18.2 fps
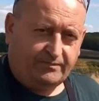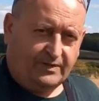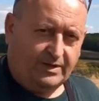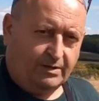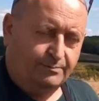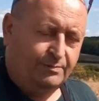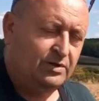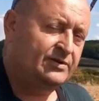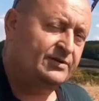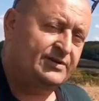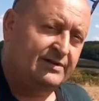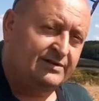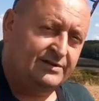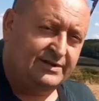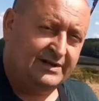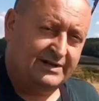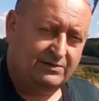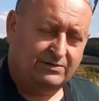But
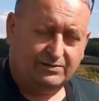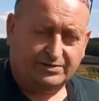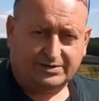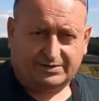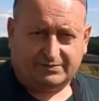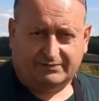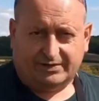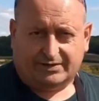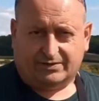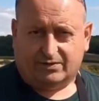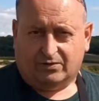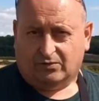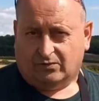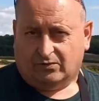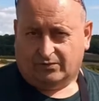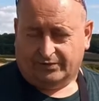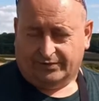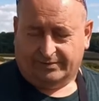in order to
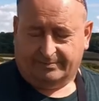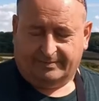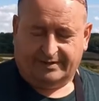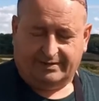record the